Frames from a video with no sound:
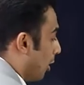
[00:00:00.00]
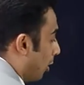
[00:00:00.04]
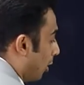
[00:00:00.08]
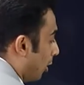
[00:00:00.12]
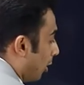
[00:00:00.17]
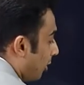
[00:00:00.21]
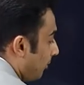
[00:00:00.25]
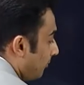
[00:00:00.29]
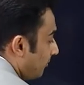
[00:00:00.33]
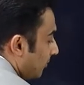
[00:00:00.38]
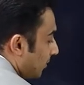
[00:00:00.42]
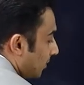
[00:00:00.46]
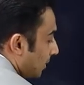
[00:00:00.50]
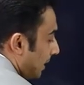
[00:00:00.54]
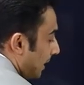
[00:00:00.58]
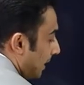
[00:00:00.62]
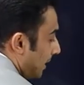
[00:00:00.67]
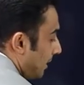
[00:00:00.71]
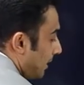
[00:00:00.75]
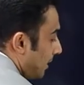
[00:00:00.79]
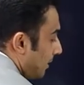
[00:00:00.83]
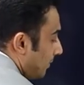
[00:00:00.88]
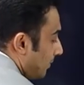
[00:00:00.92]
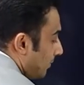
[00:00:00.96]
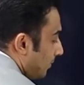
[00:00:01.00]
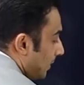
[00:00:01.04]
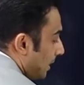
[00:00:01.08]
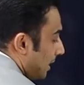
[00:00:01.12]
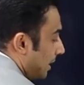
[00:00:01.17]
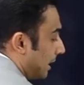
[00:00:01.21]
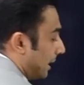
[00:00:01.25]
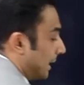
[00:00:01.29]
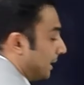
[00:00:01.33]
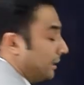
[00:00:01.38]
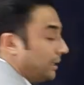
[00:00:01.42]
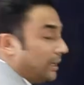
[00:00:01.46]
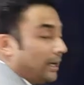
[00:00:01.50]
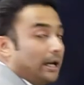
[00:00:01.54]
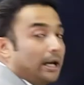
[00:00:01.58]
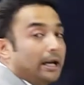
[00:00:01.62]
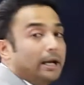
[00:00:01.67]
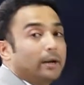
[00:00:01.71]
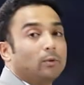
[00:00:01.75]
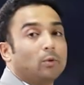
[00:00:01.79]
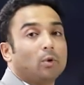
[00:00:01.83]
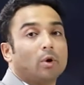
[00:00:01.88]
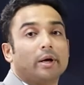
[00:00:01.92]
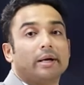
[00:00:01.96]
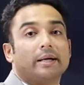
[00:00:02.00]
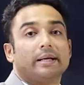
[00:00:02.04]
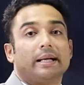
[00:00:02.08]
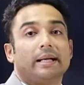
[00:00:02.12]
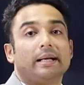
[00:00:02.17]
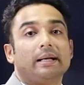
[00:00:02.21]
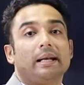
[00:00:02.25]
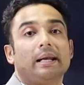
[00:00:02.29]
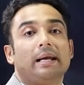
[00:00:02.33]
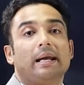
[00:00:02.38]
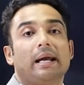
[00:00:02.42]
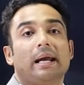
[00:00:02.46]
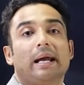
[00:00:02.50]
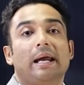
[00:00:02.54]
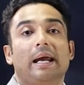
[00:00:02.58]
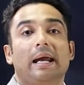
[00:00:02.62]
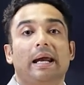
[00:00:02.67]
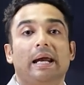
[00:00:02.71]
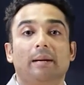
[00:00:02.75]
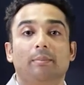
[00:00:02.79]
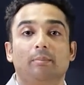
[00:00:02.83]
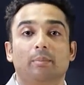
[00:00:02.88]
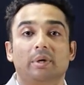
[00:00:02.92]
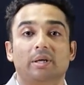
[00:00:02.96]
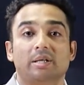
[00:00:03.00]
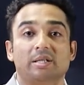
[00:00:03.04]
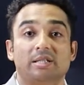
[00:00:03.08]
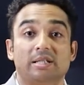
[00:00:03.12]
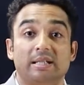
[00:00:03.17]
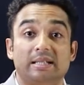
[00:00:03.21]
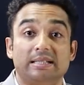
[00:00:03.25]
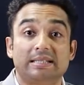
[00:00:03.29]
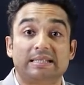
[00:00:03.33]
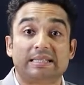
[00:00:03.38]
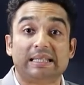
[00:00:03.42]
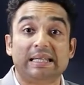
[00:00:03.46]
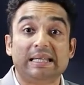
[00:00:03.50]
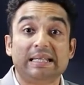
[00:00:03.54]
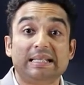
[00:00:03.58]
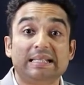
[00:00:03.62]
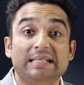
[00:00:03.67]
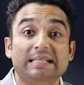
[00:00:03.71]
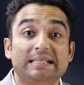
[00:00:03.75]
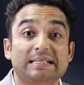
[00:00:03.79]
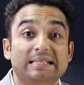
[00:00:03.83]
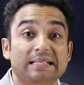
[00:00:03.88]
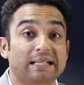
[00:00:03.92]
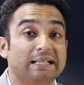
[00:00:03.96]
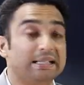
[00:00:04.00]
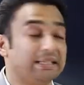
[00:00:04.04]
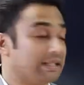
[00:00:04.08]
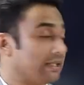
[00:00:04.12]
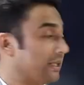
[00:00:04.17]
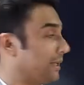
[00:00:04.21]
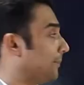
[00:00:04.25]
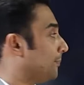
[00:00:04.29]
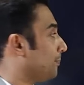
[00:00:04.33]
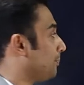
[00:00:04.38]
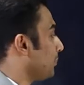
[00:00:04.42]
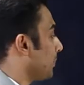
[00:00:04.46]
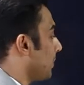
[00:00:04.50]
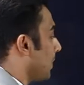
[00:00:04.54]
hopefully we can avoid an emergency surgery.